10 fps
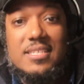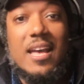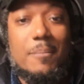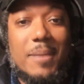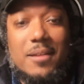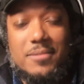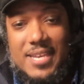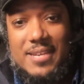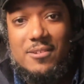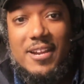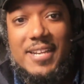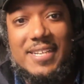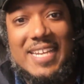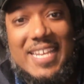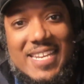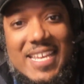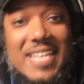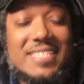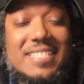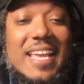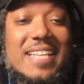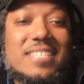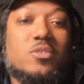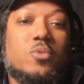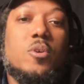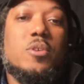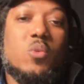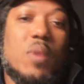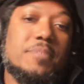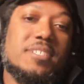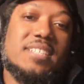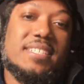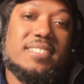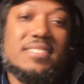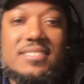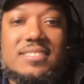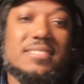about that. All right. In today's digital world, your representation